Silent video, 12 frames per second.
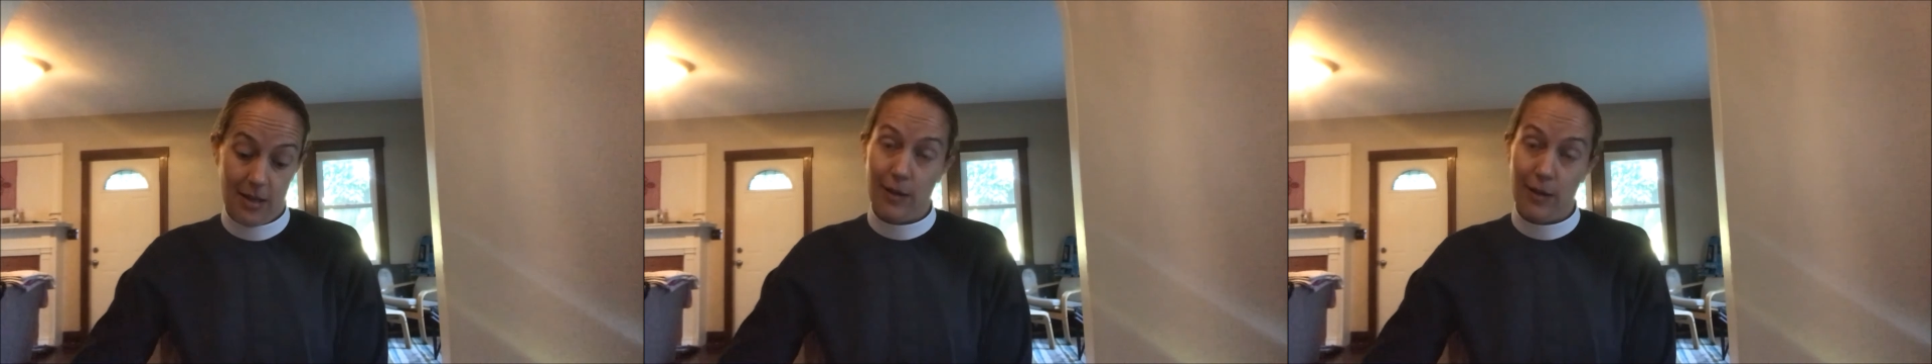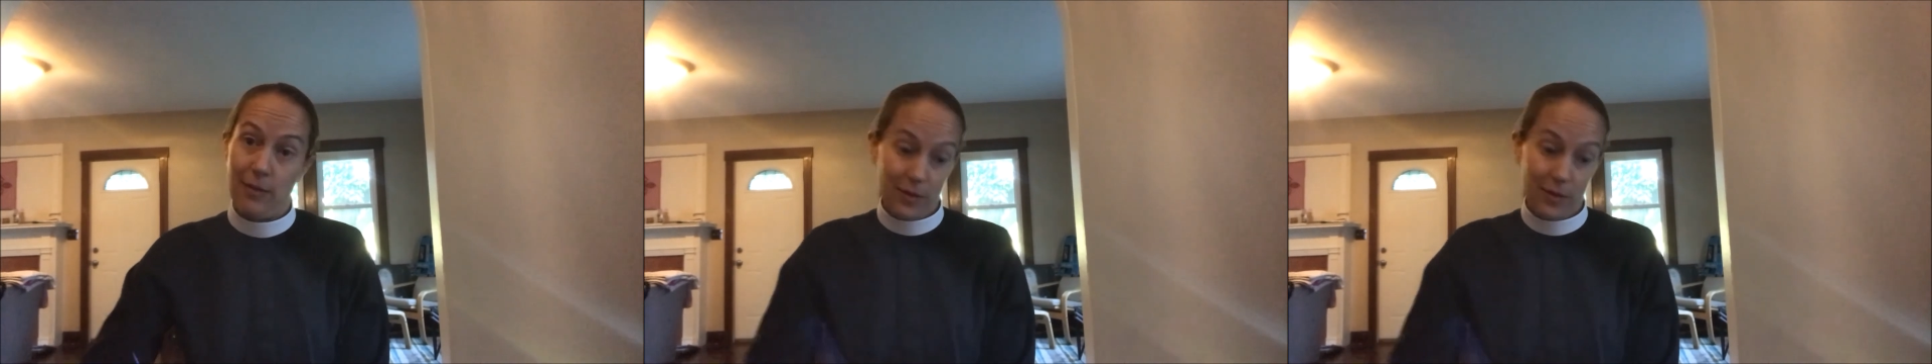I
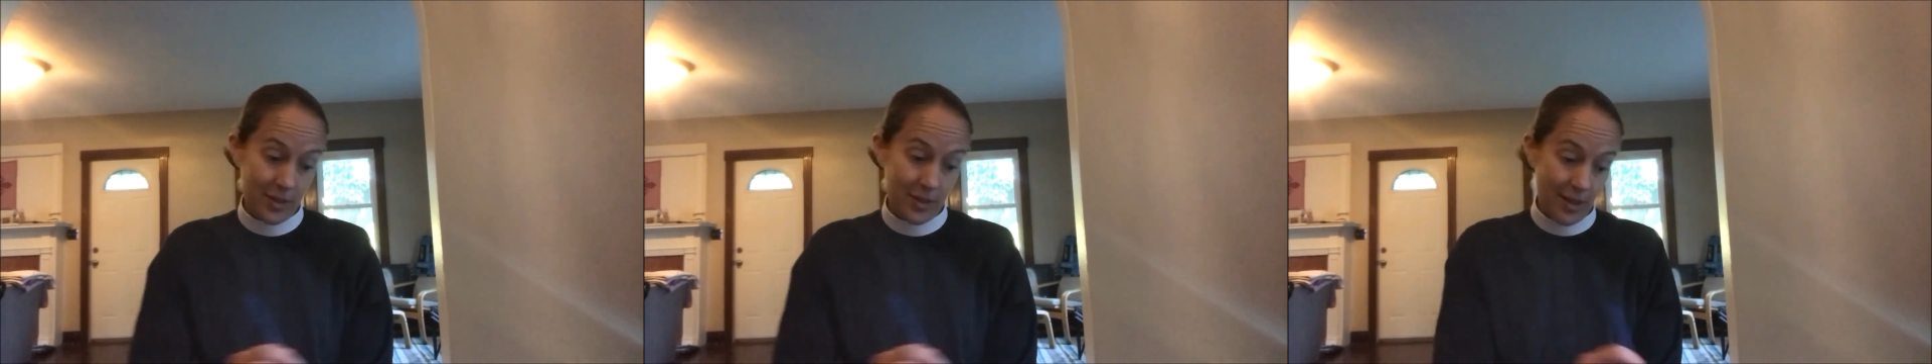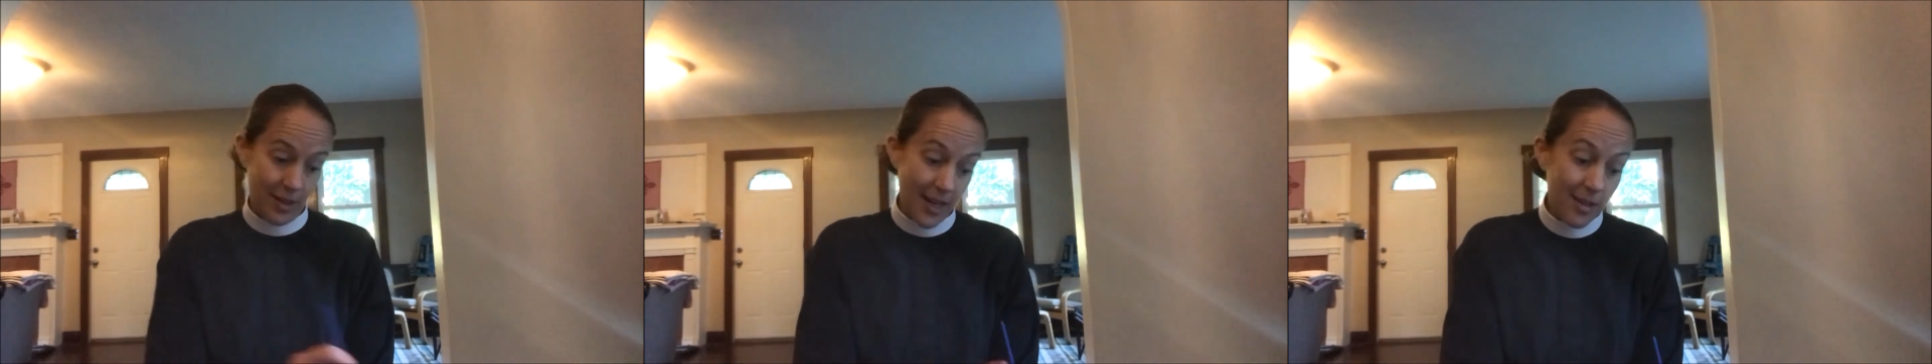love
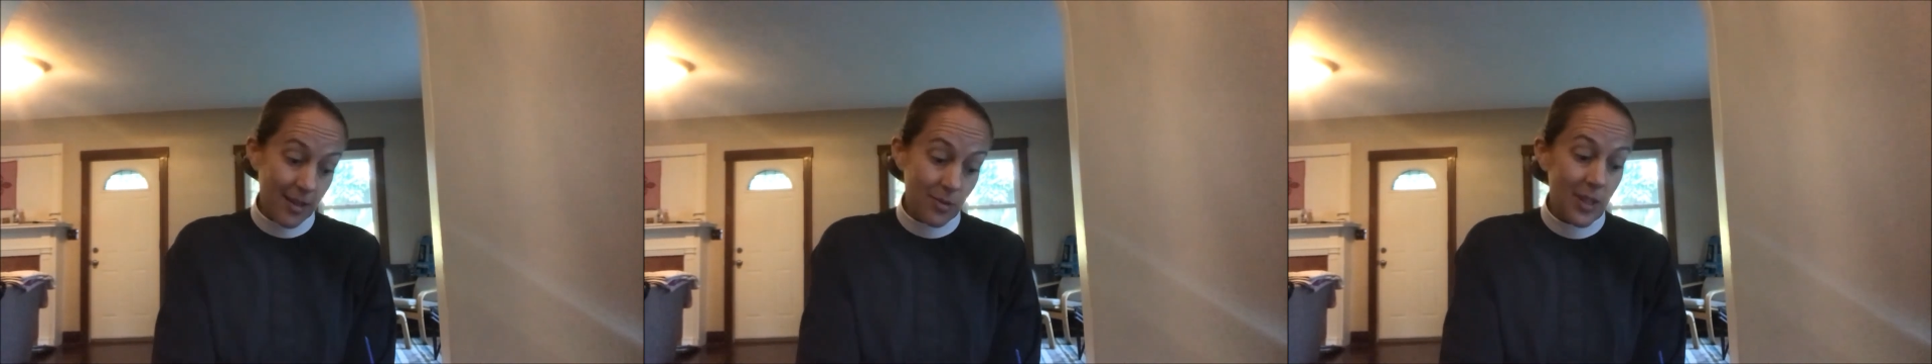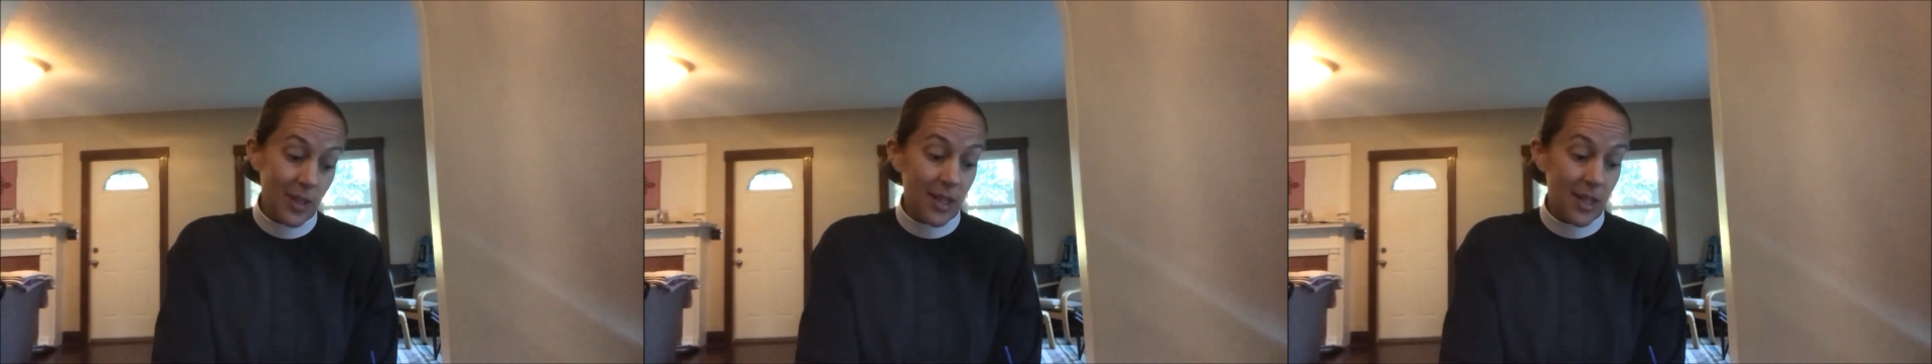sauteed
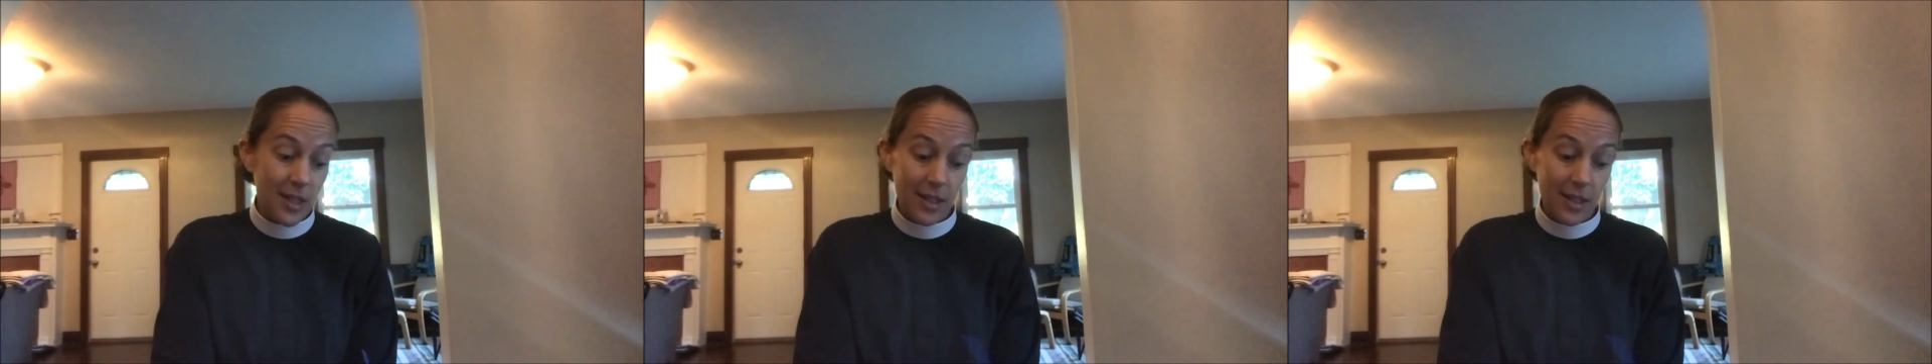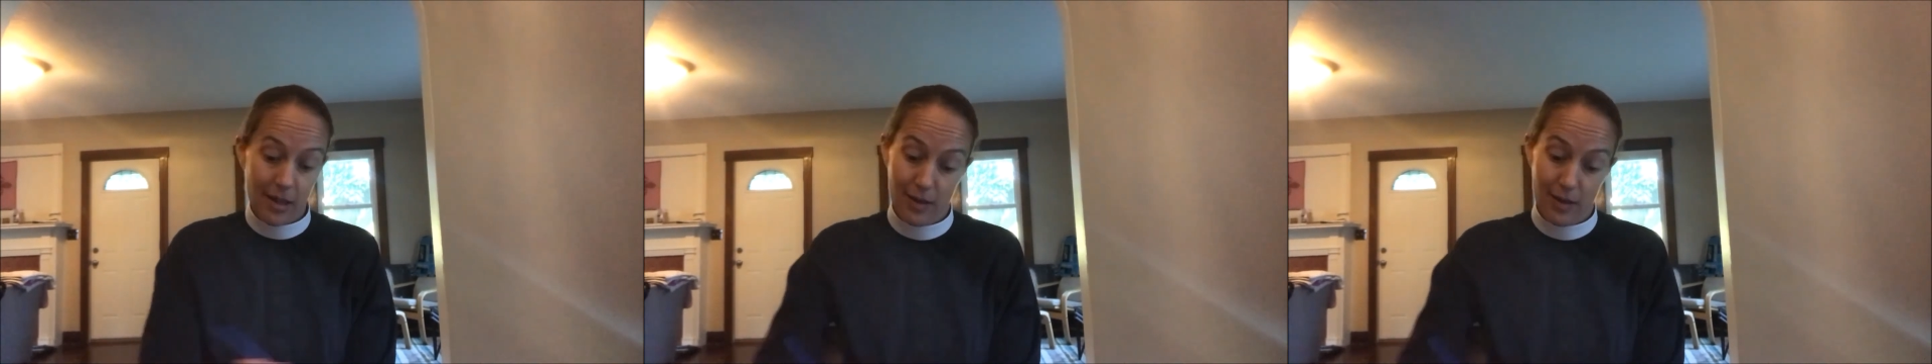
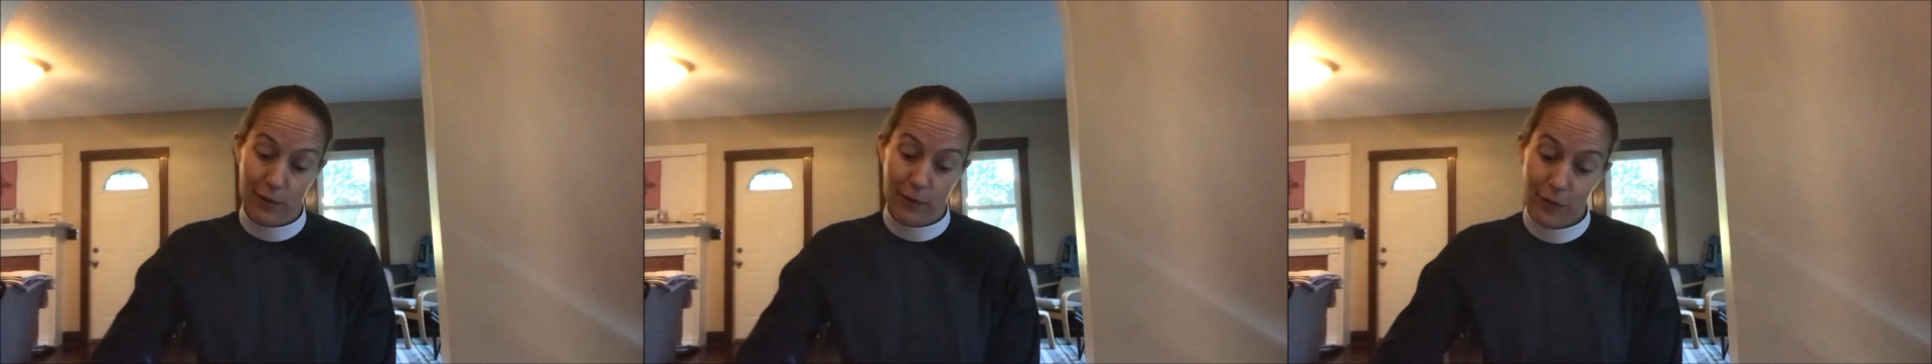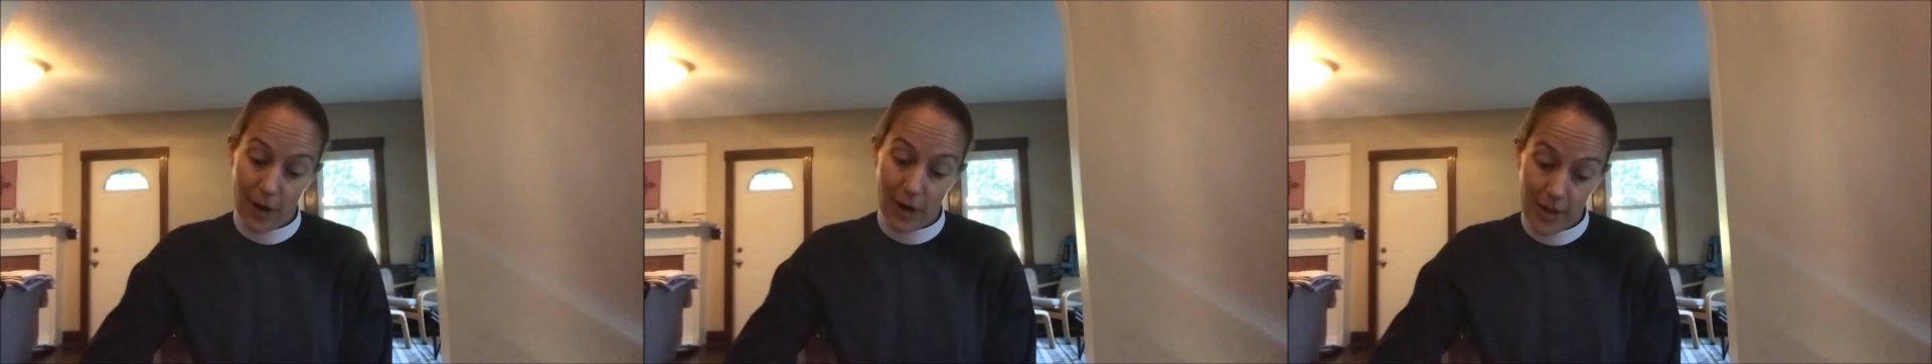zucchini. I love
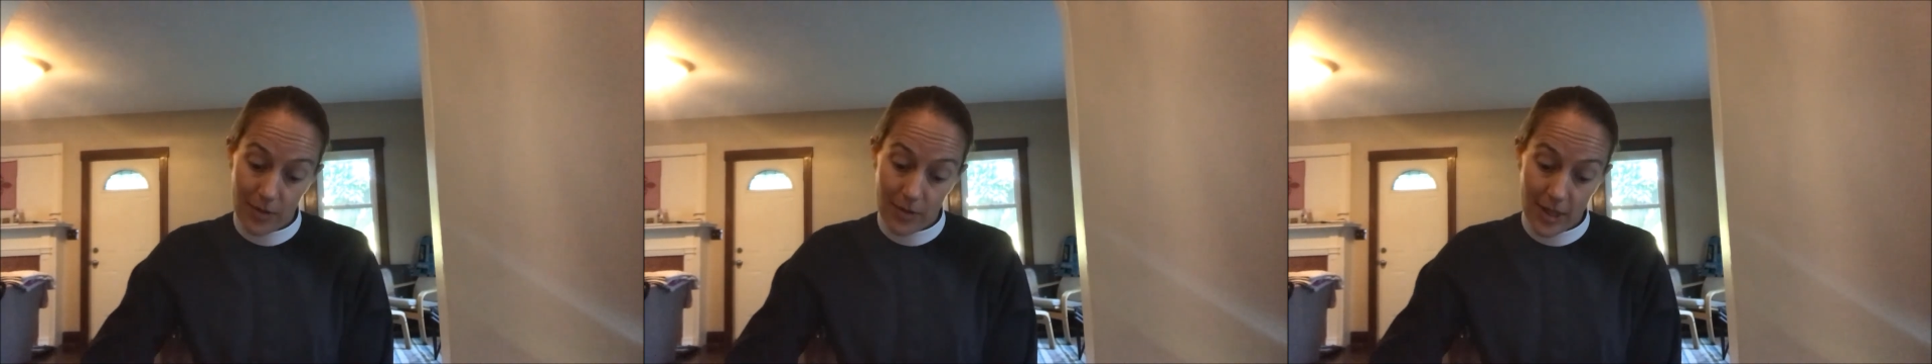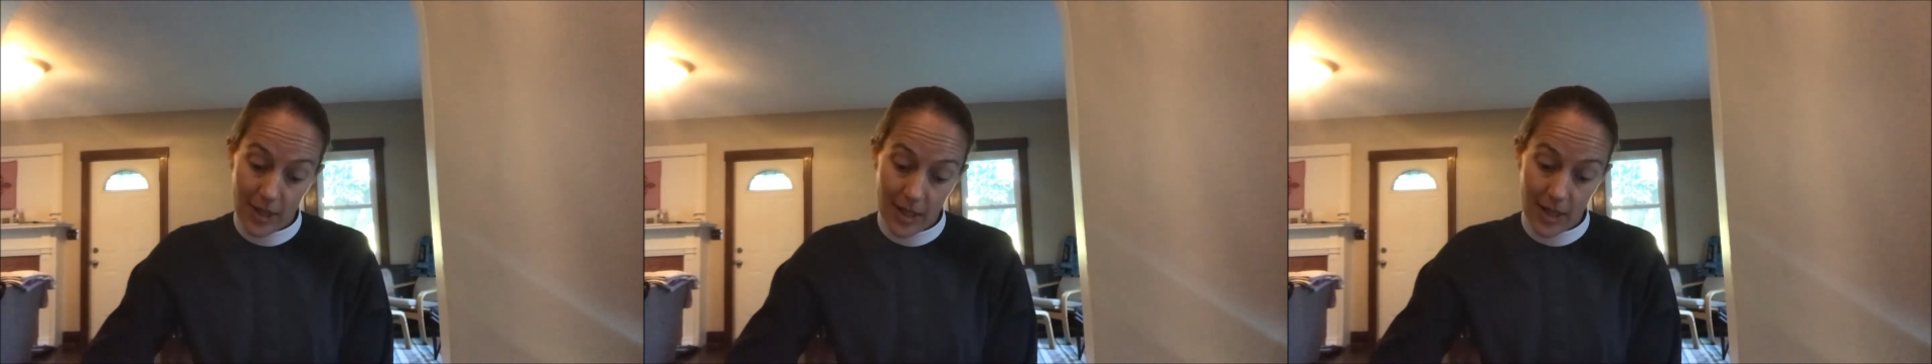fried
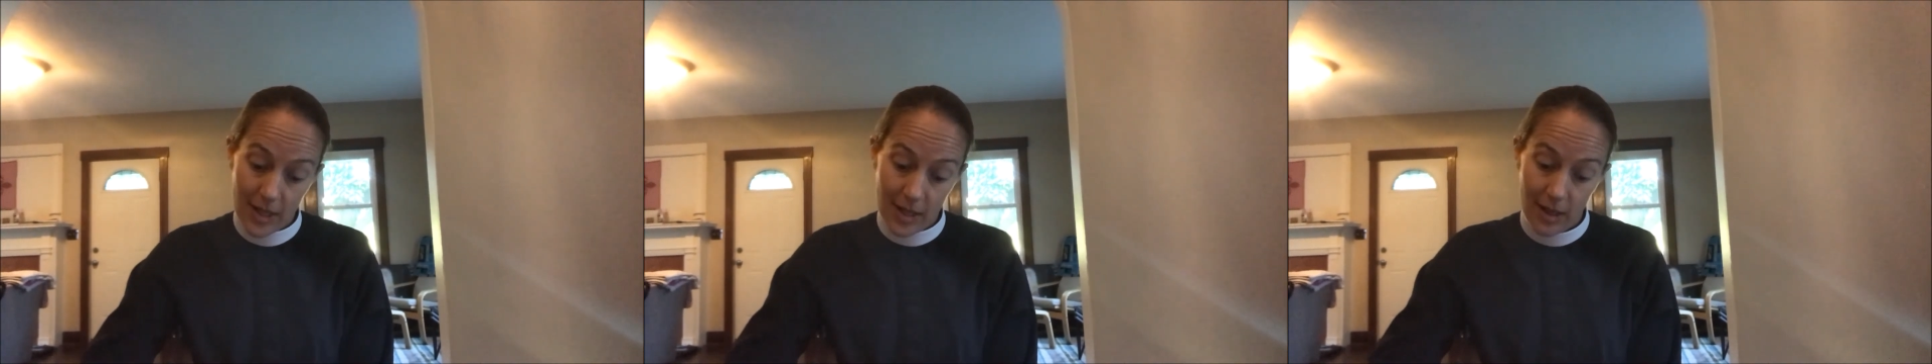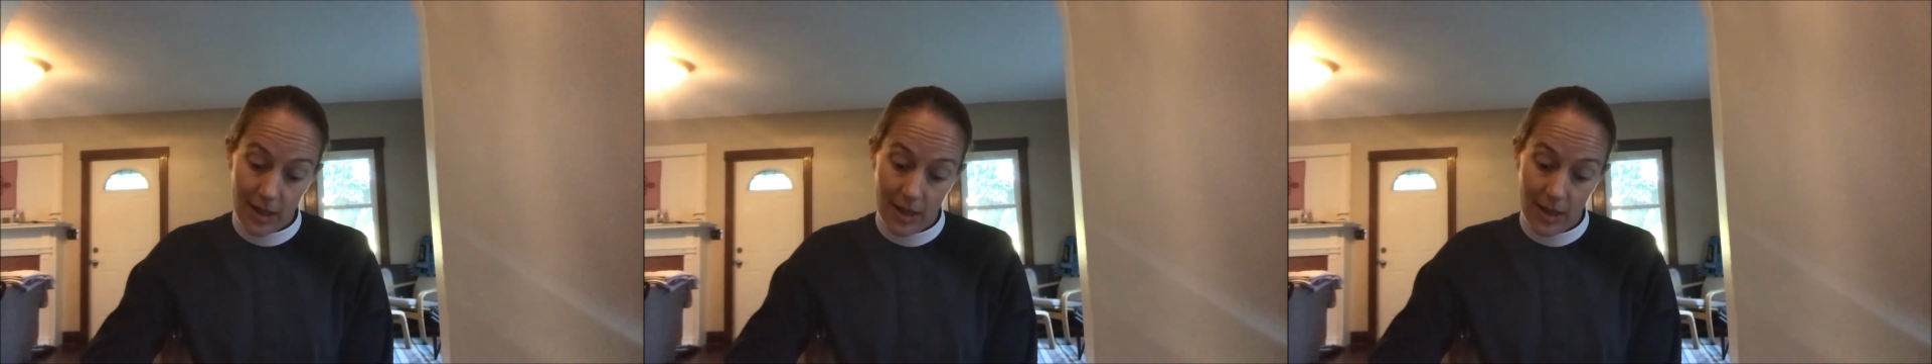zucchini.